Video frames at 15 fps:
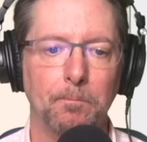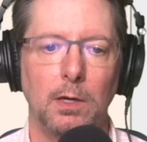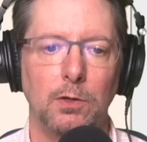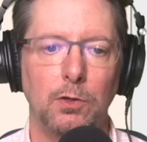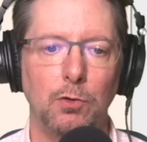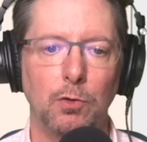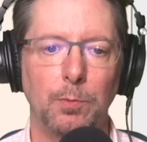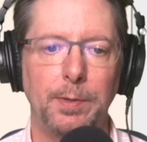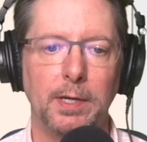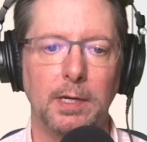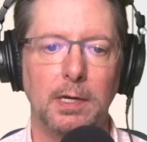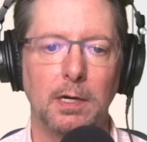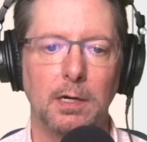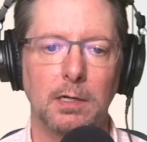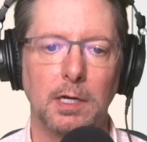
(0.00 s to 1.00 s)
European
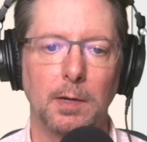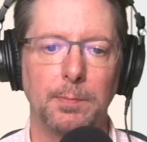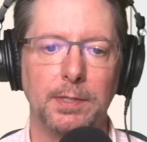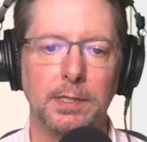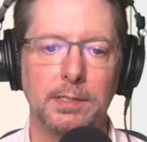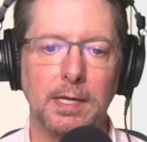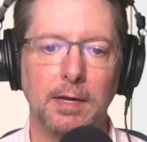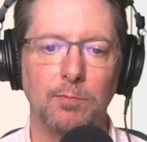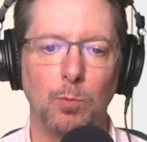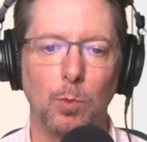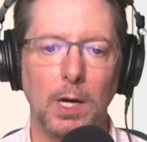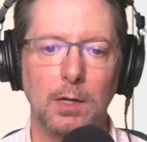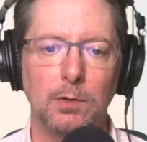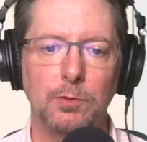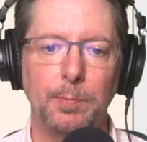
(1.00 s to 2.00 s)
car companies have
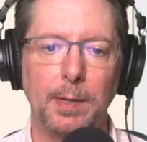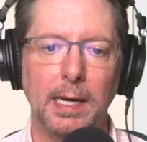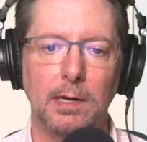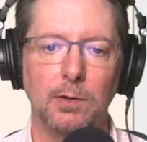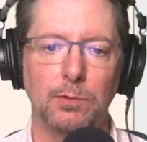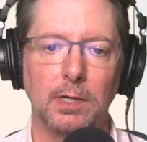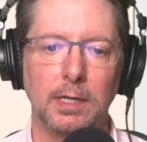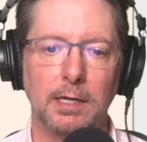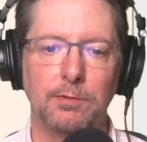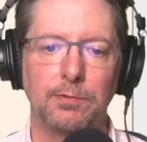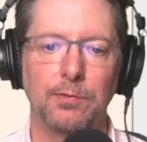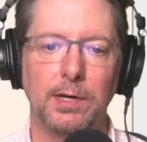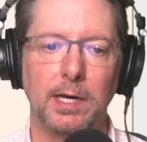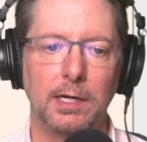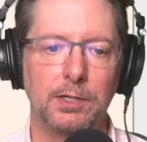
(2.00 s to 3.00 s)
wound back on
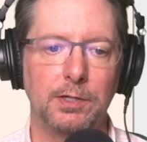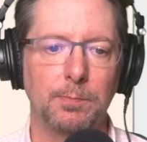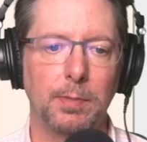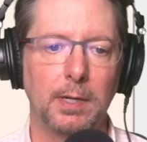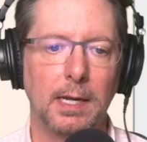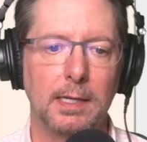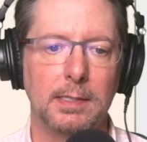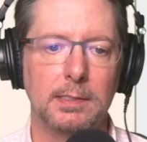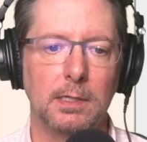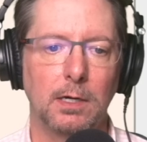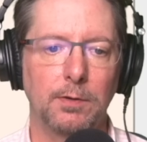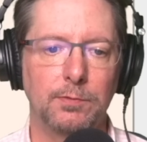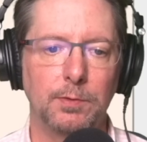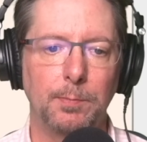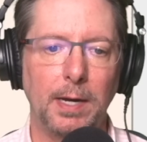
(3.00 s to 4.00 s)
electrification plans
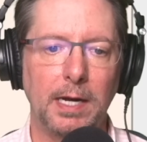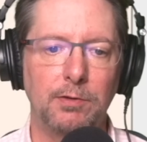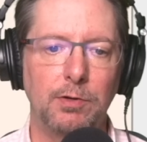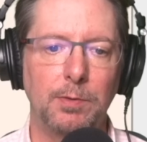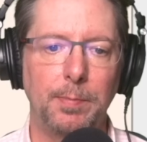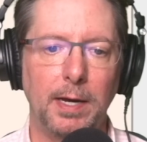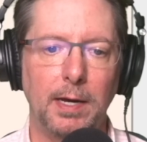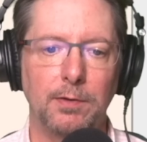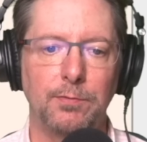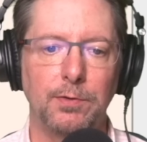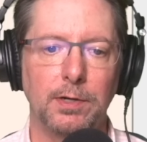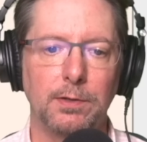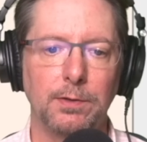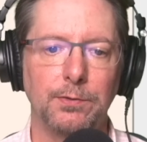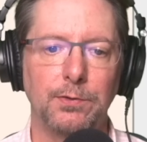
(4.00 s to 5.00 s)
after battery-powered
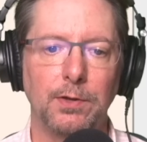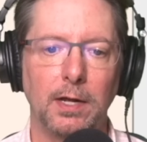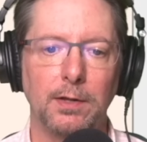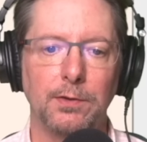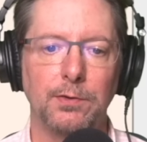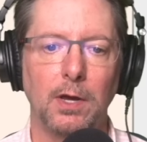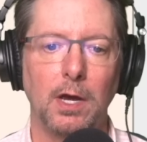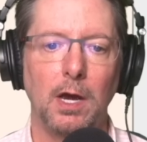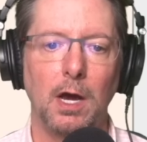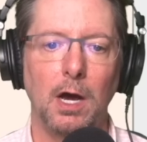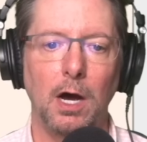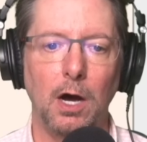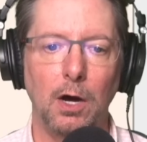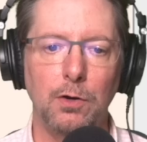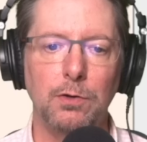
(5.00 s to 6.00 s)
vehicle sales
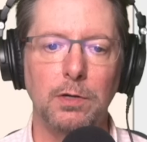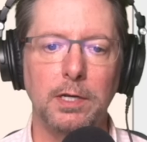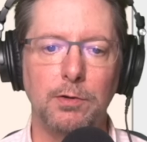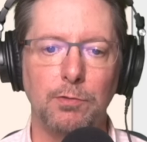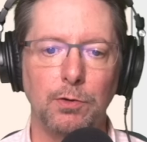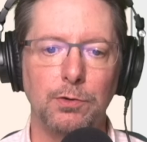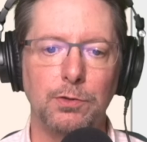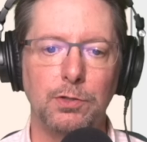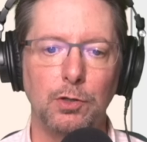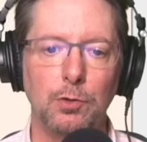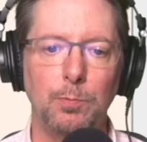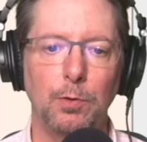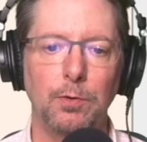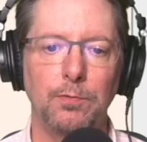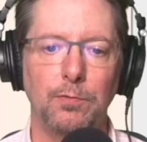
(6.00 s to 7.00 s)
only grew
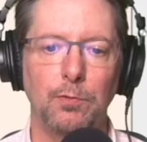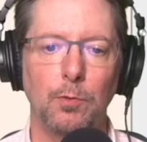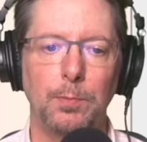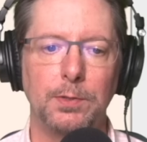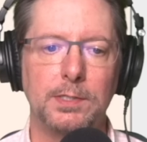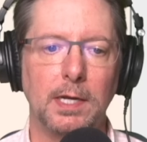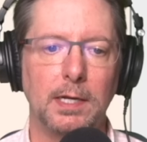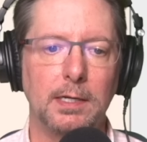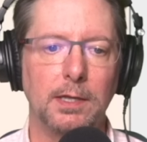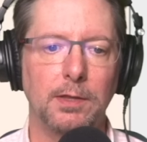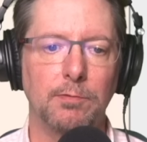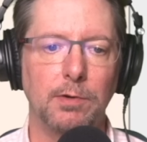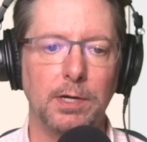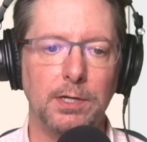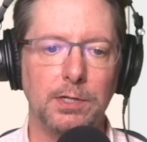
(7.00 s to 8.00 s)
2.4% in the
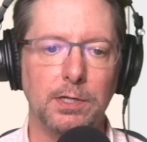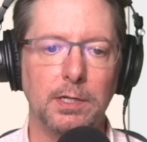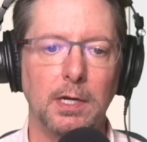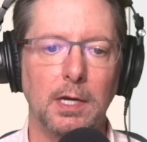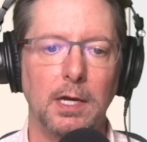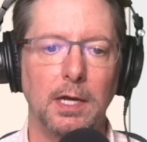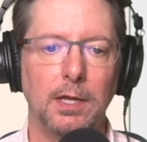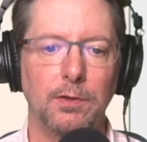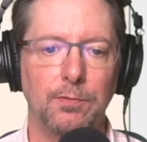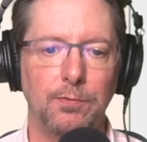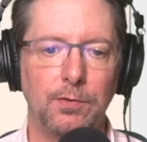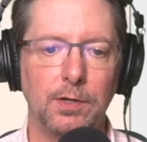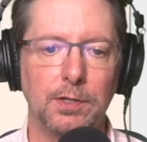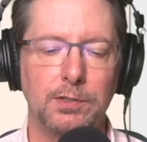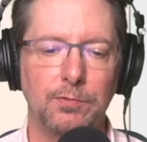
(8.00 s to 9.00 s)
region in the
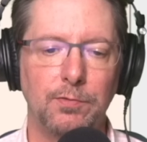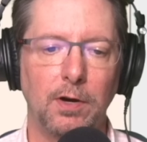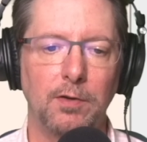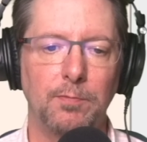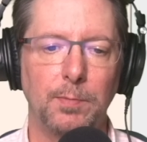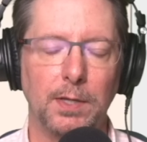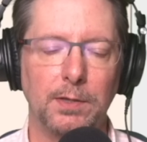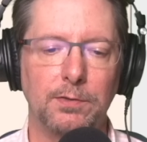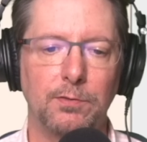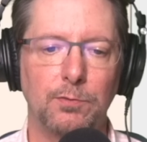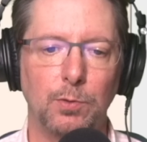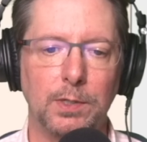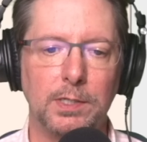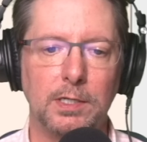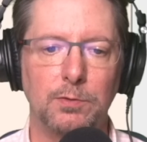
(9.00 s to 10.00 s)
first 5 months of
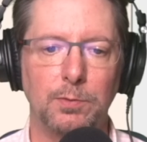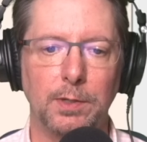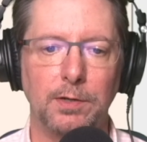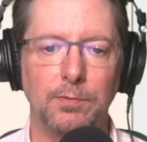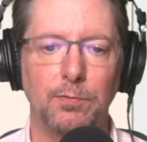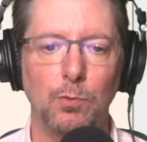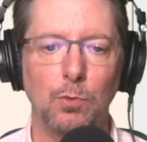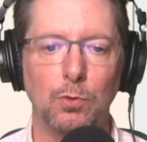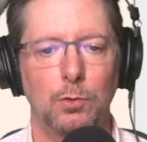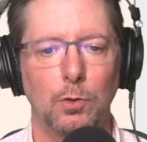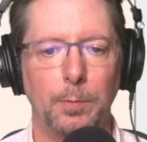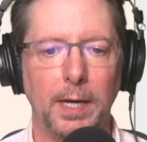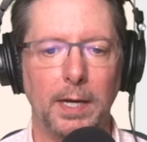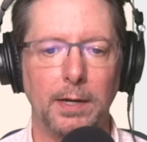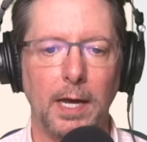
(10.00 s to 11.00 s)
2024 to
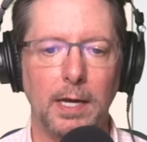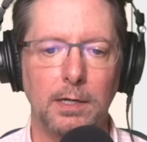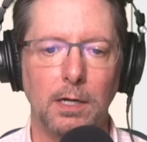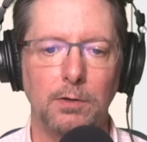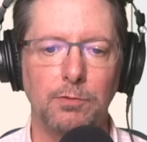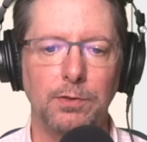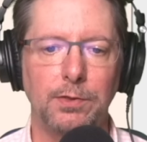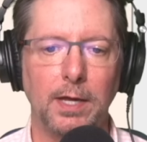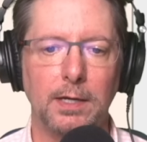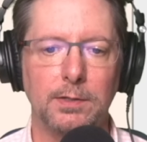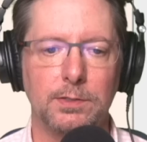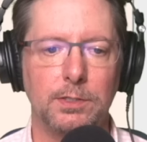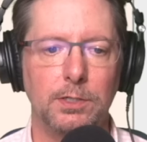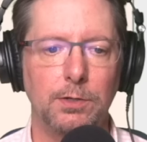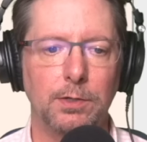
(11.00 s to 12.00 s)
about
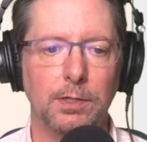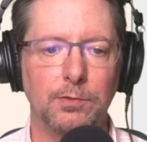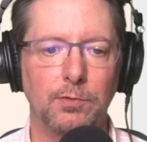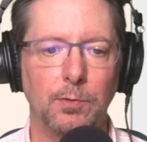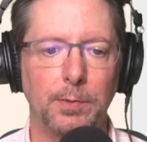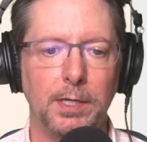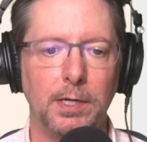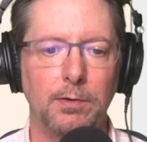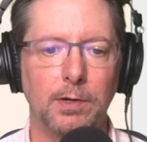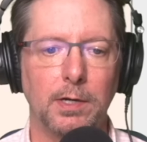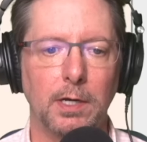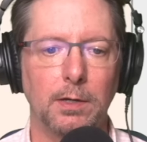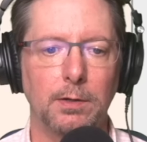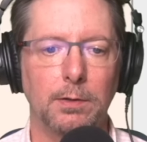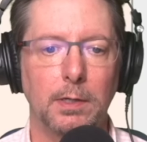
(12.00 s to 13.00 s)
800,000 units from a year
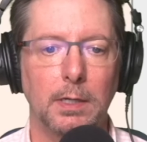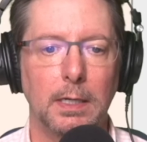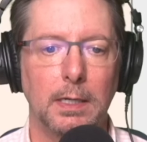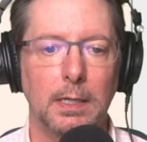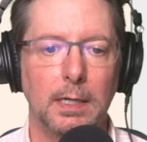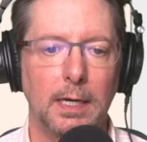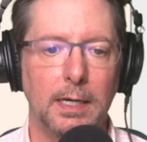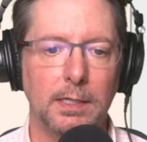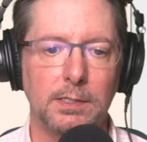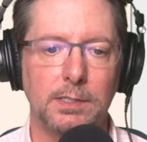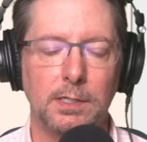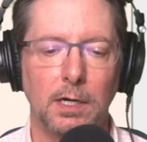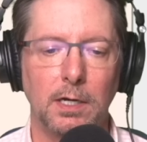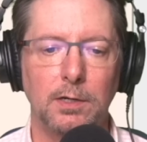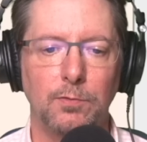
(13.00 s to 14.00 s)
ago. In a
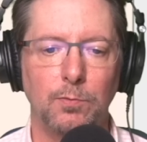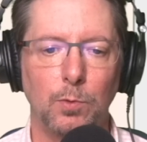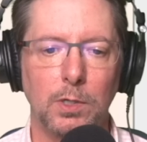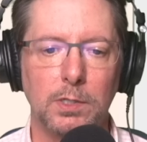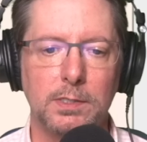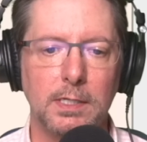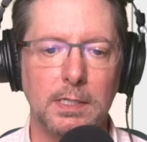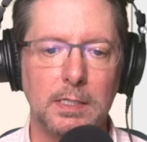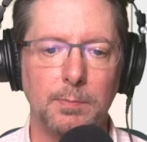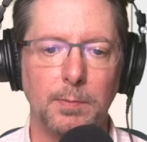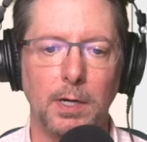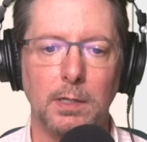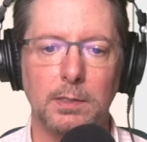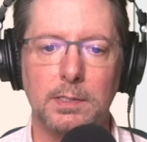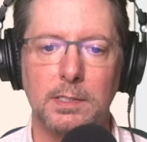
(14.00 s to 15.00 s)
sign of worsening
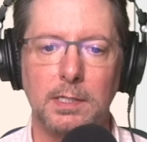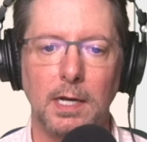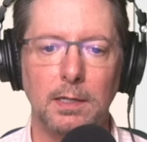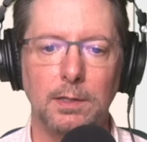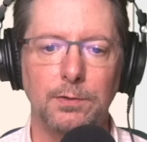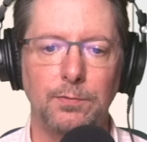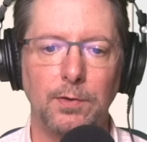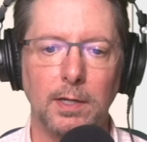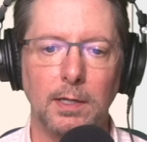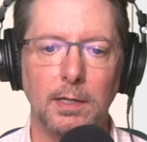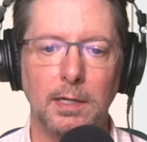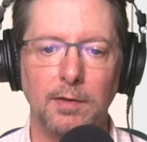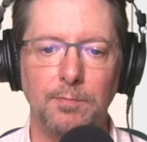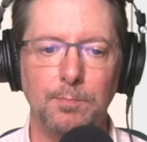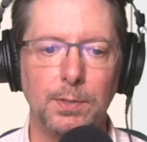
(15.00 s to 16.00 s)
demand, sales fell
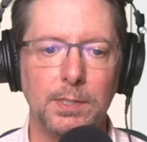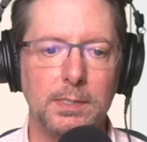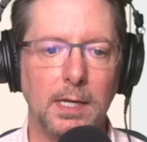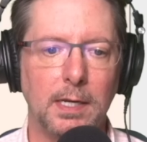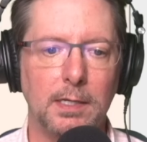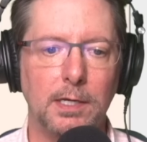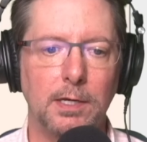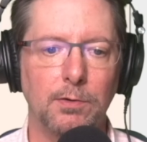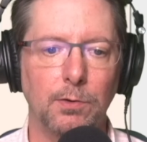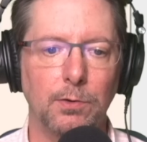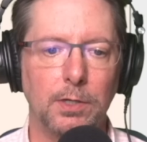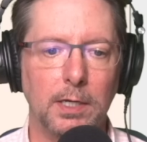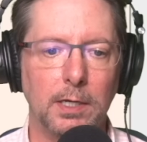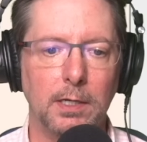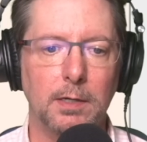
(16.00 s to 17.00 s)
11%
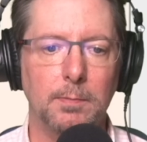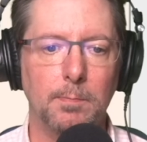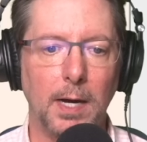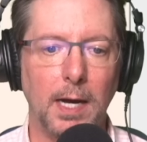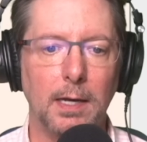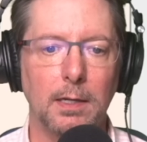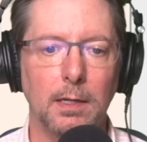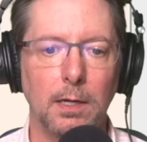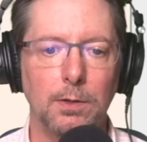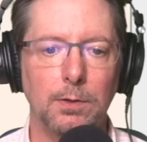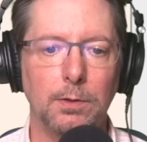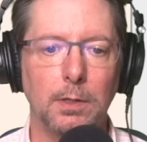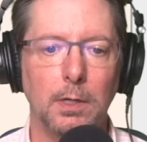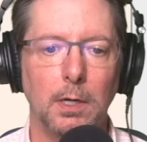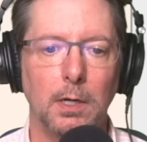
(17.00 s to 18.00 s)
year-on-year in May
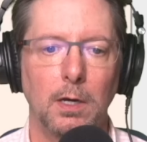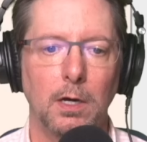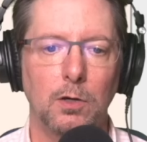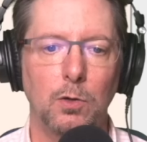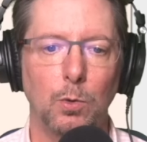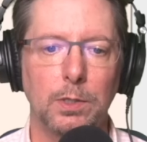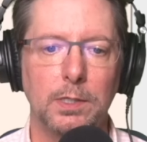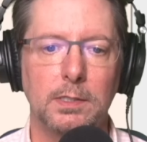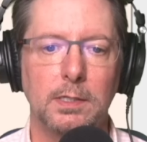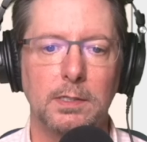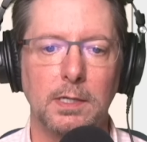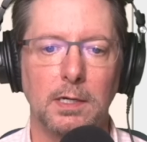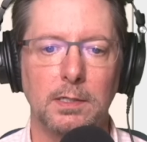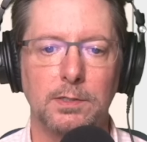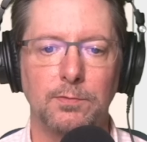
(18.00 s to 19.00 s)
alone, according to
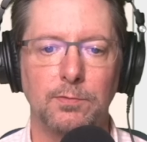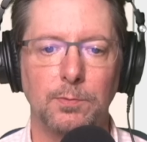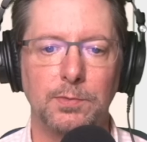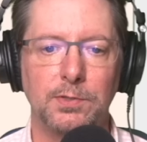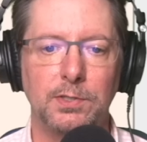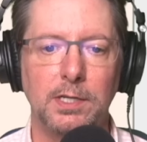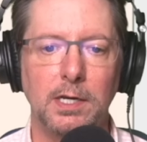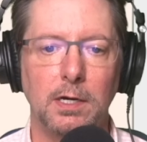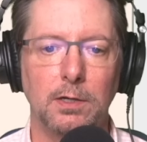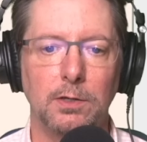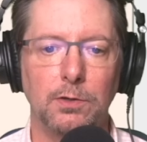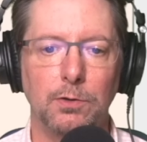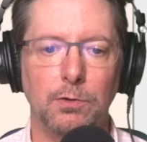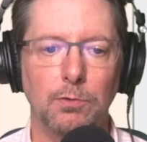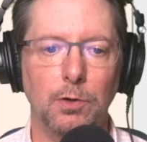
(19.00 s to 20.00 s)
data from
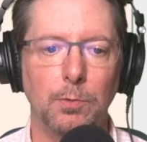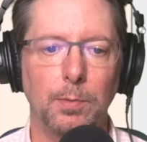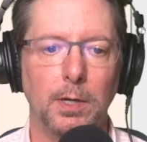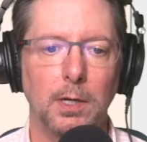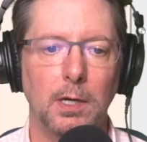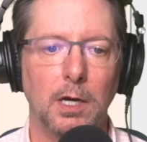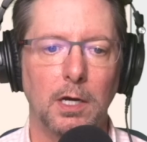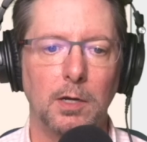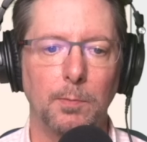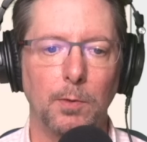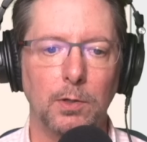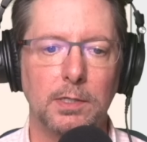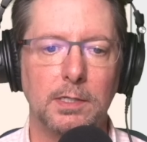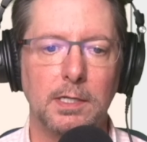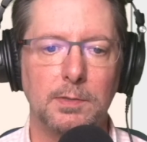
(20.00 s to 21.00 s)
CRU Group, a
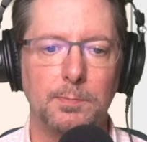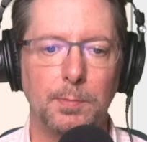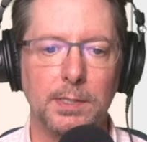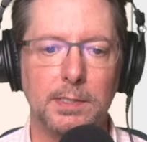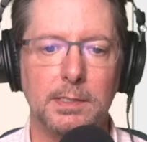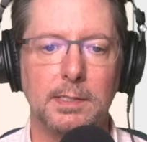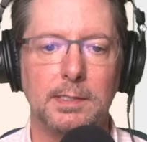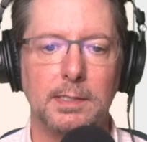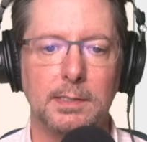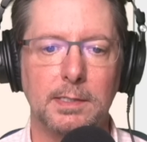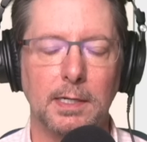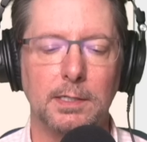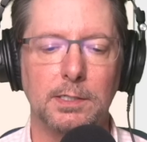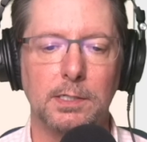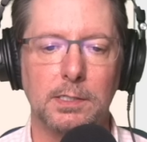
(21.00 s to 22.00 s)
commodities business
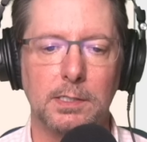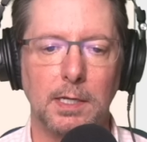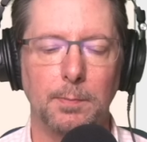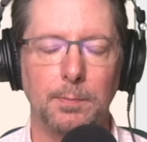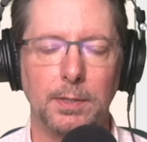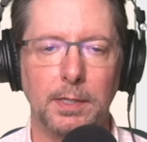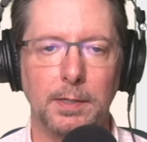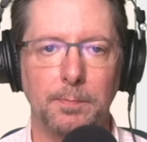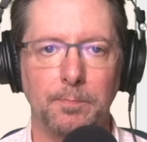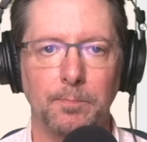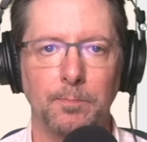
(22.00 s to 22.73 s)
intelligence company.